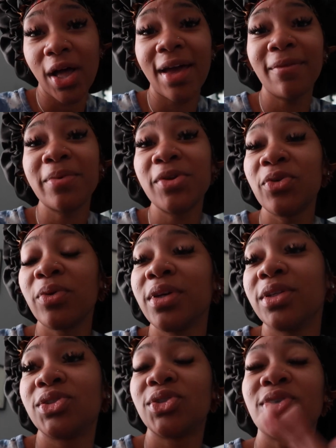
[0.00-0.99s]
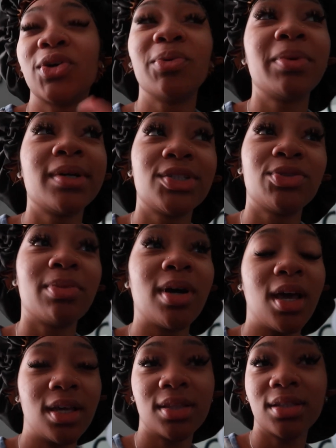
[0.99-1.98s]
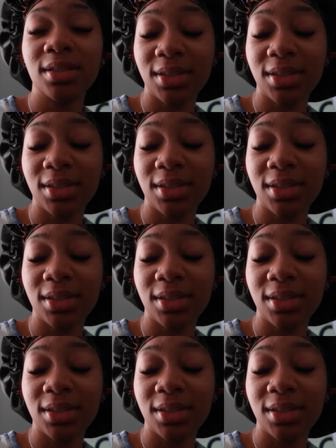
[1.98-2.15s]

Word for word: I've been doing so much behind the